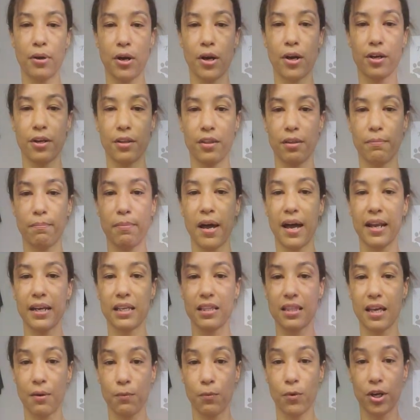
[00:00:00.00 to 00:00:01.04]
part of the body
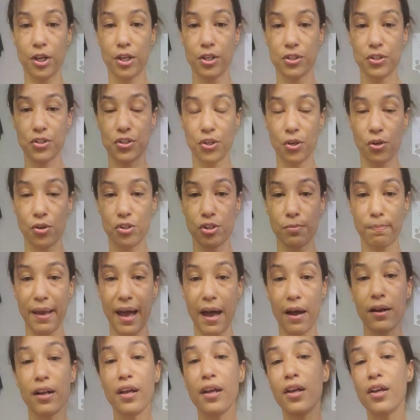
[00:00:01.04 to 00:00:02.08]
that we're concerned
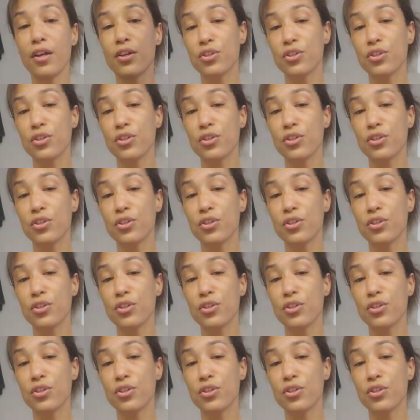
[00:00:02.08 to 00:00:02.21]
about.